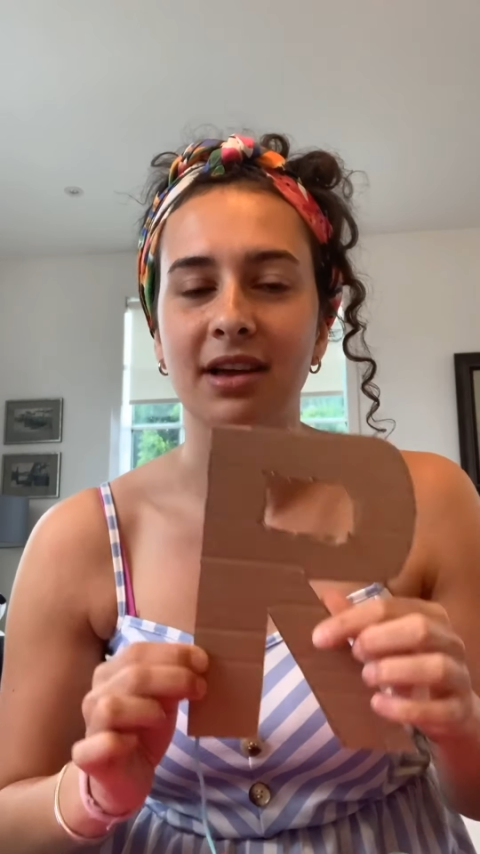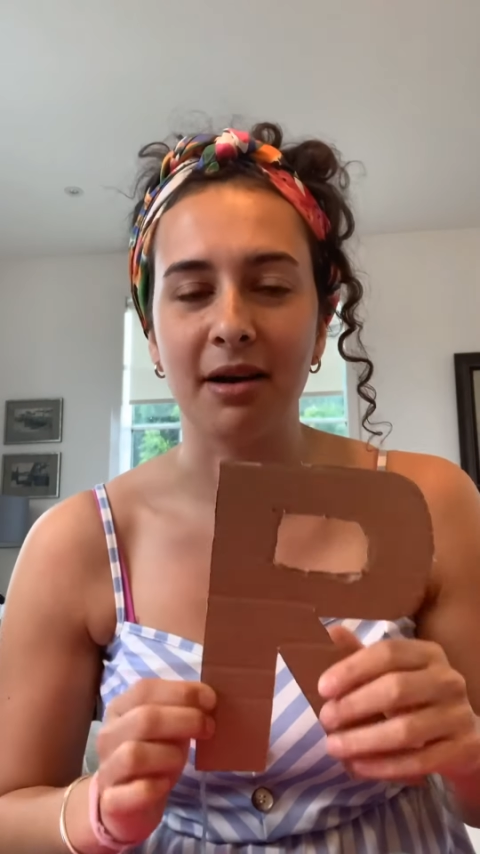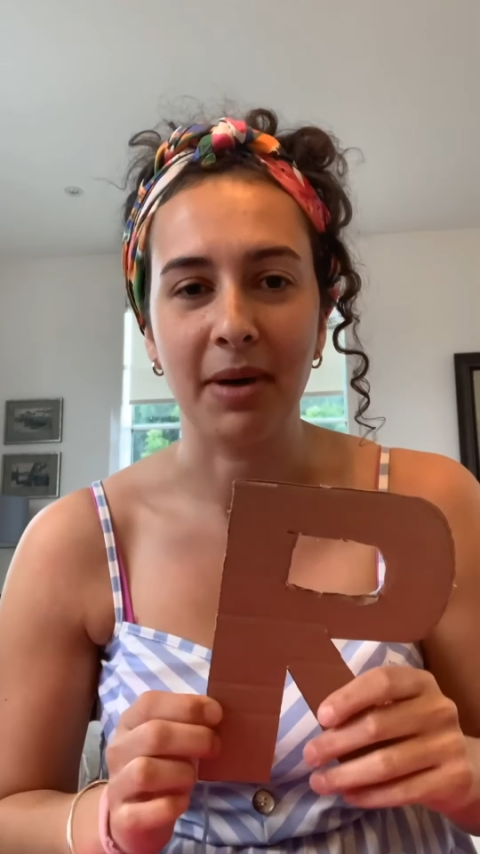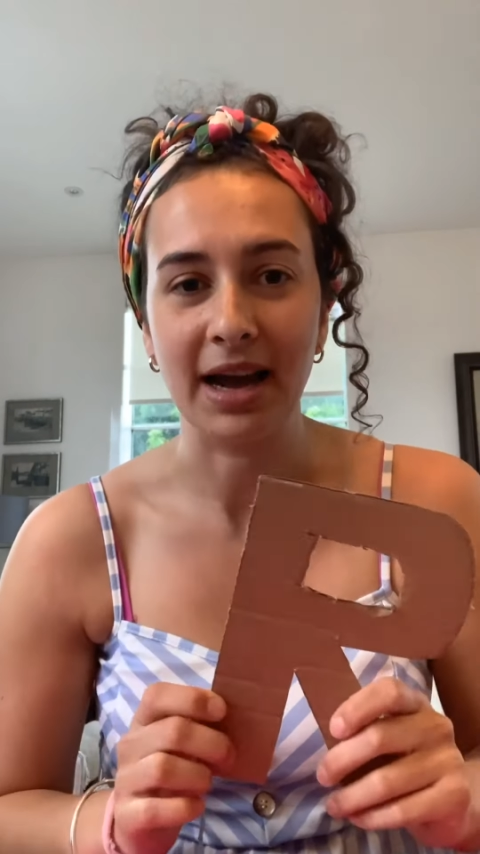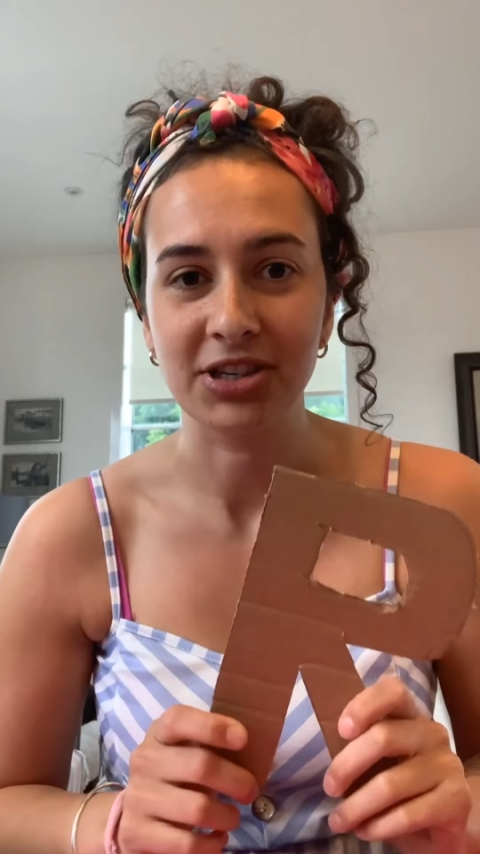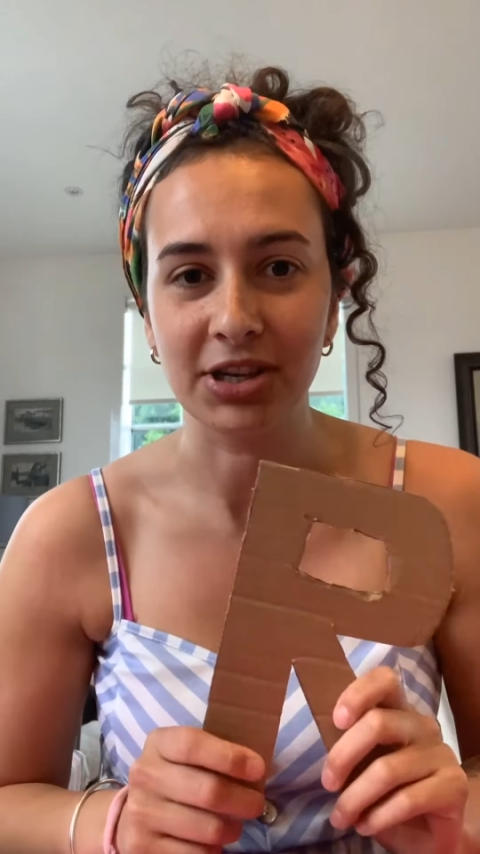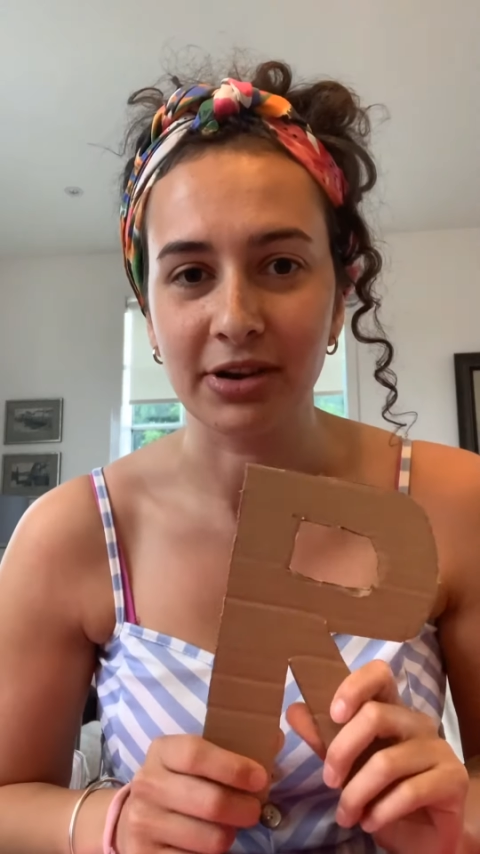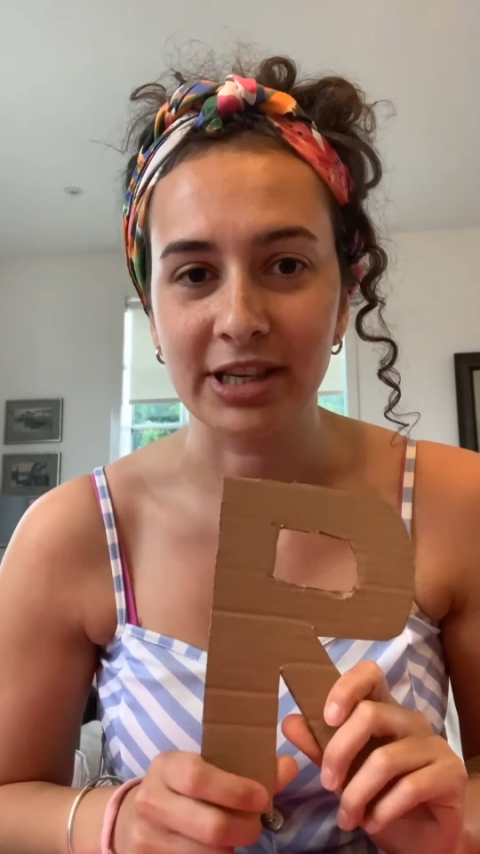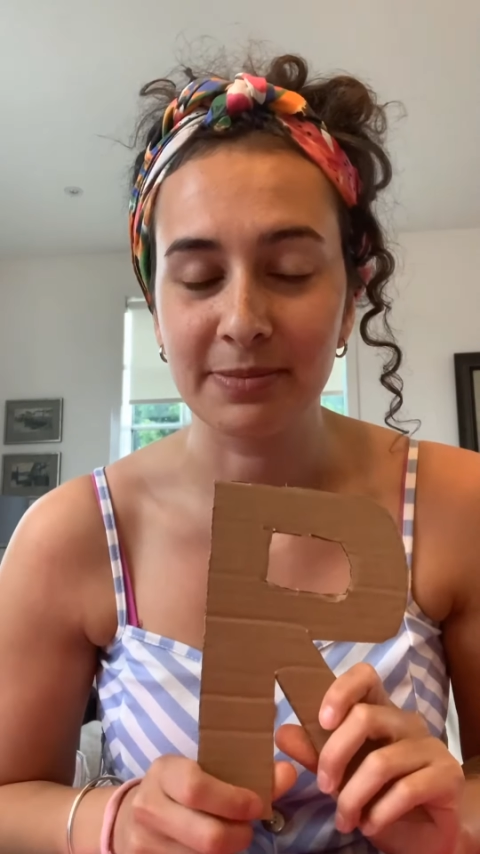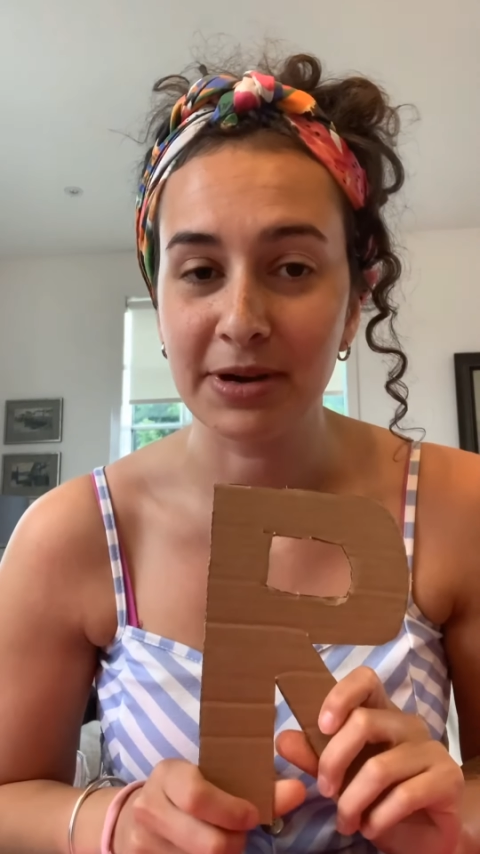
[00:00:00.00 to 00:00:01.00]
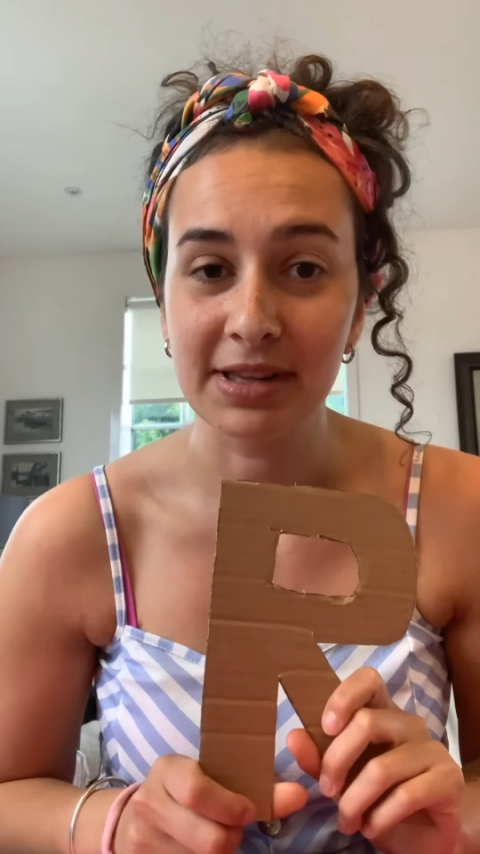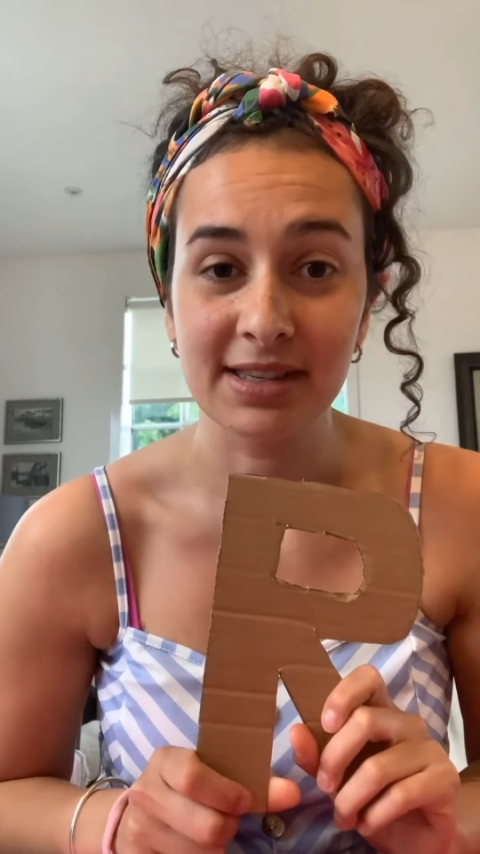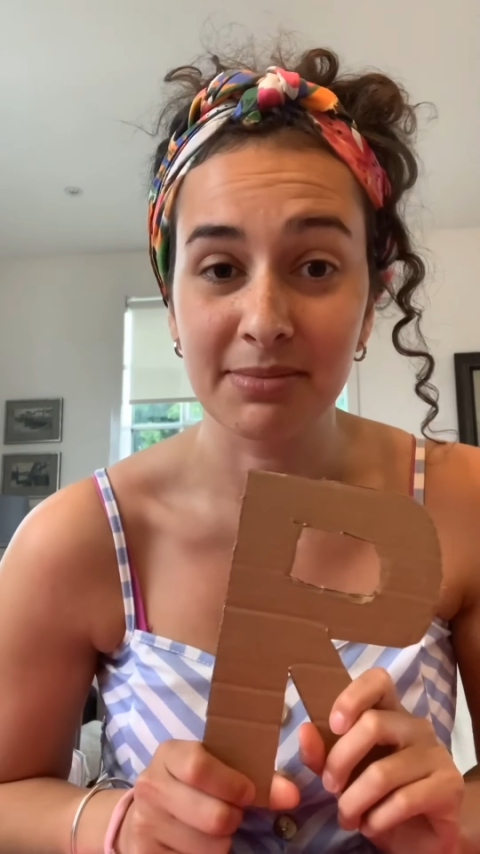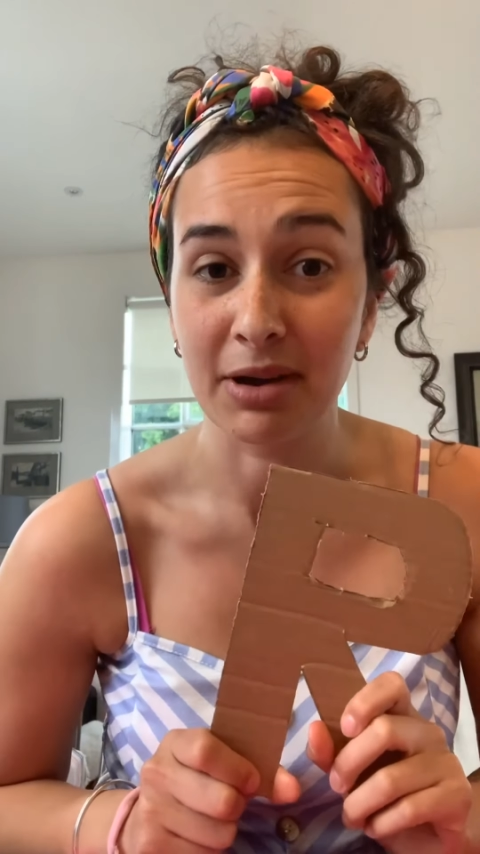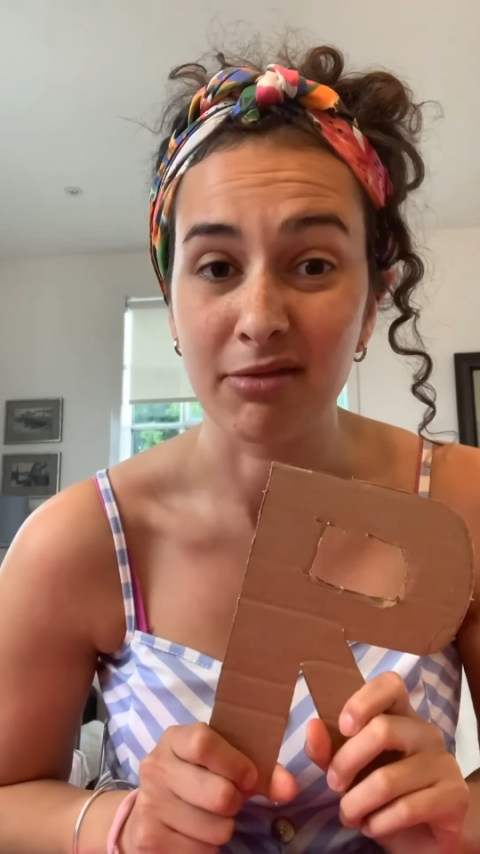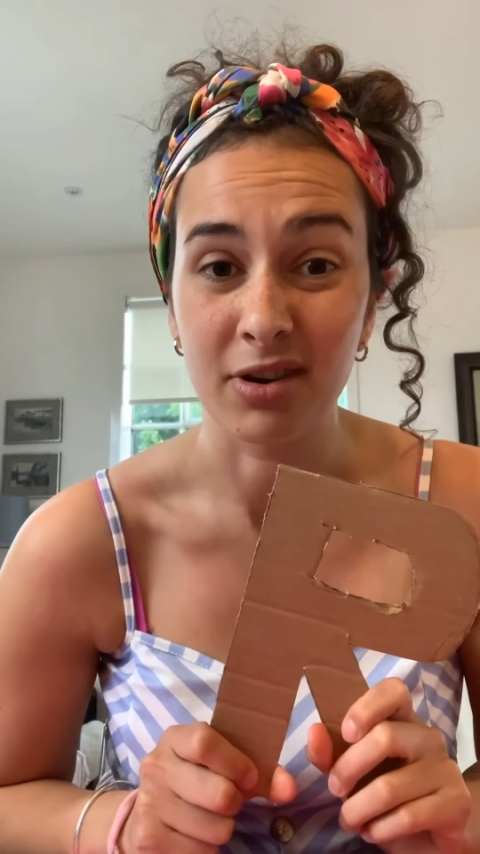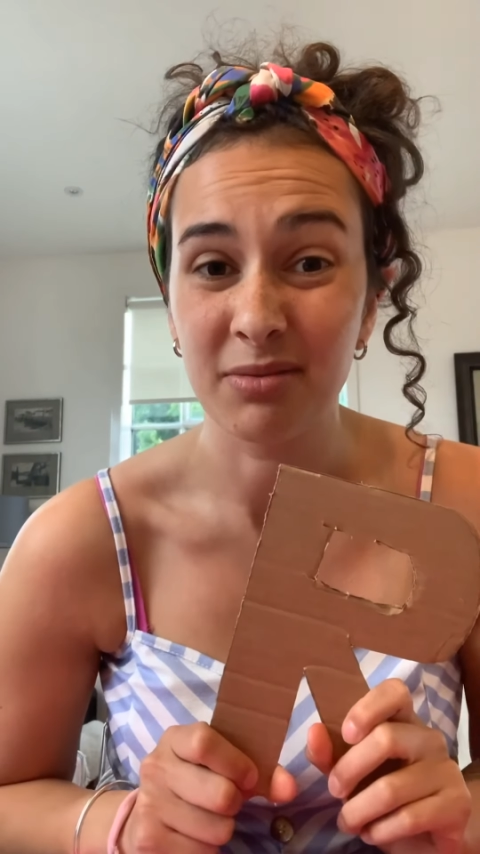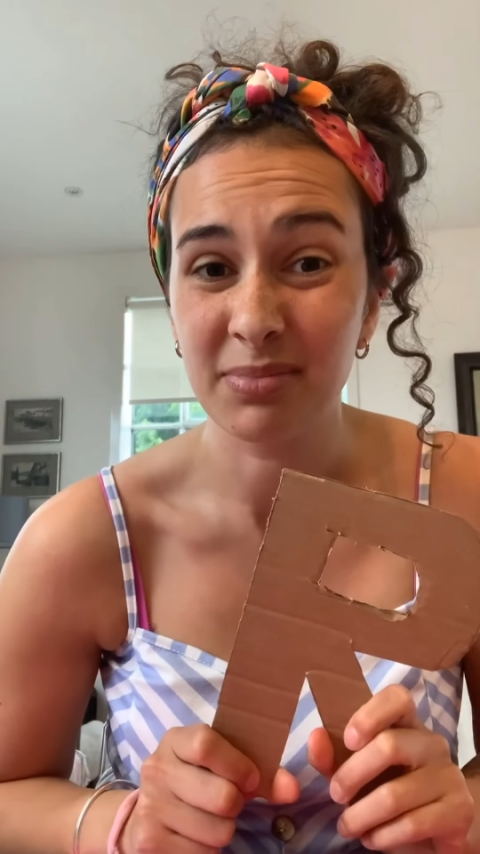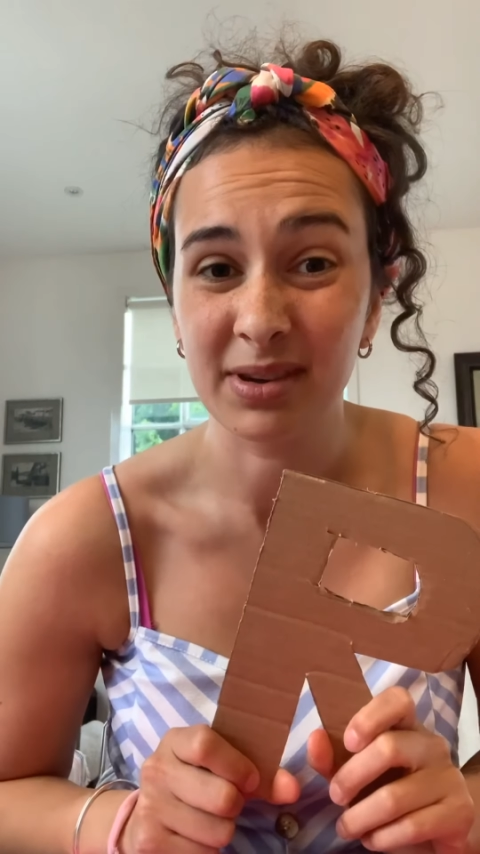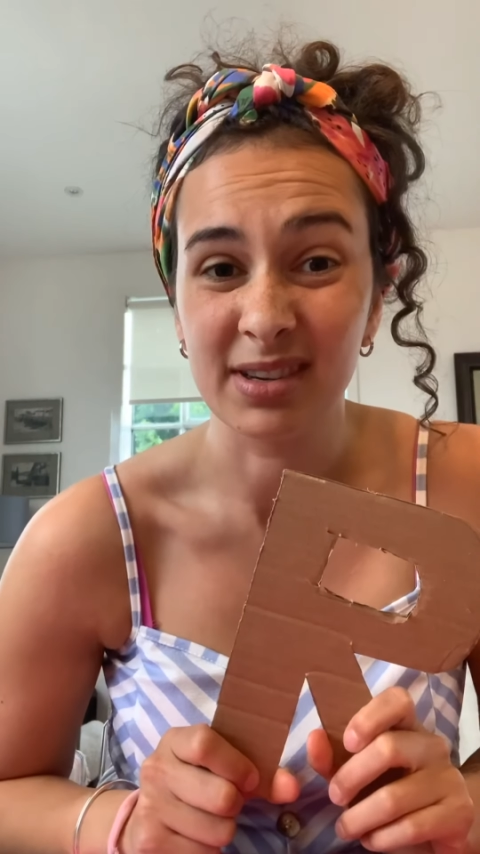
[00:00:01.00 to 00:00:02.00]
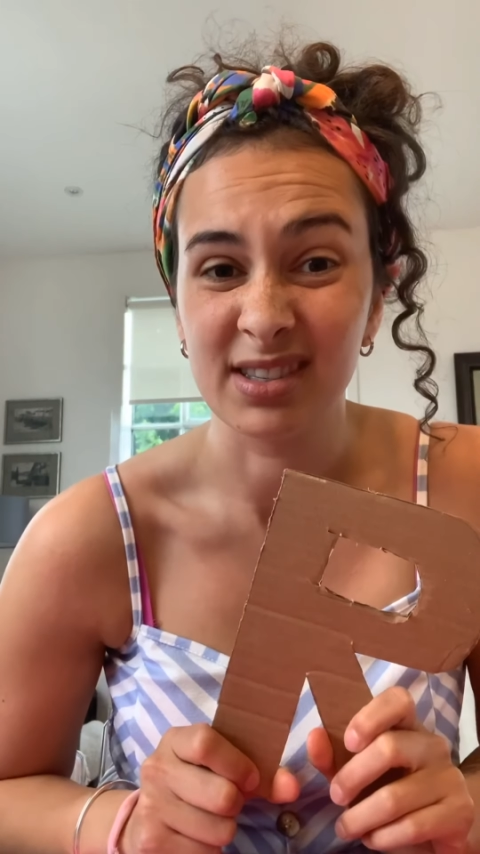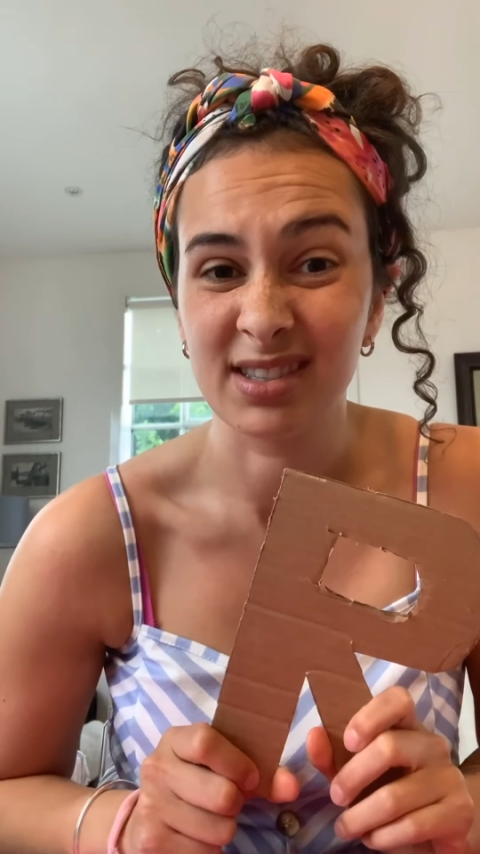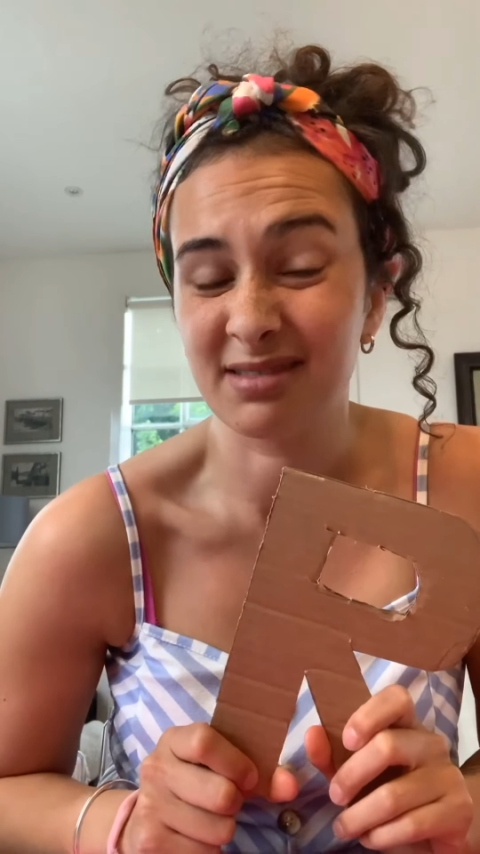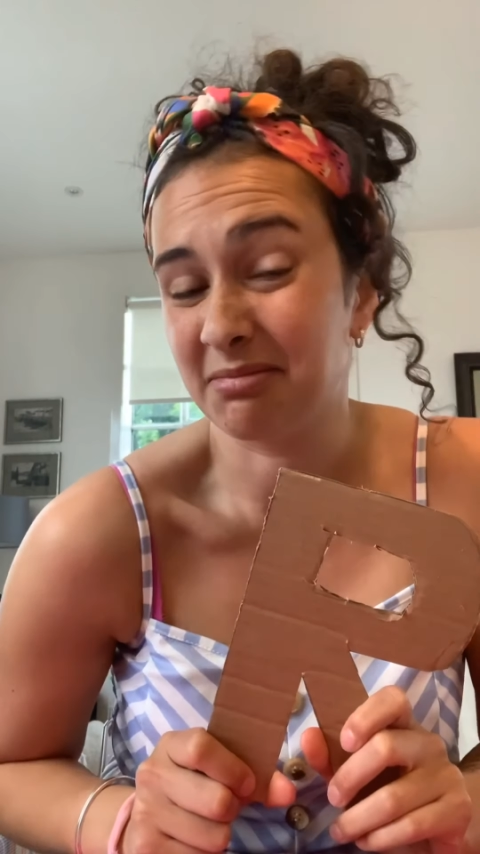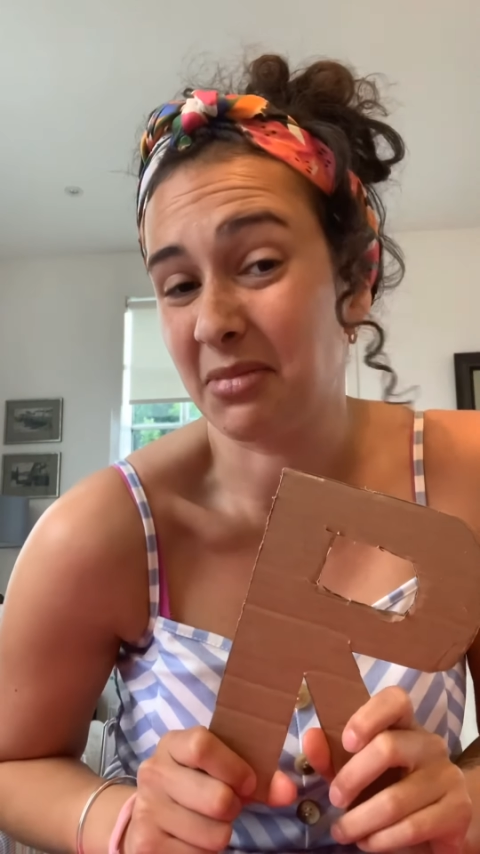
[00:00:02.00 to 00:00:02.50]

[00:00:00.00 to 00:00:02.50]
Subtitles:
I'm actually going to put this in my room because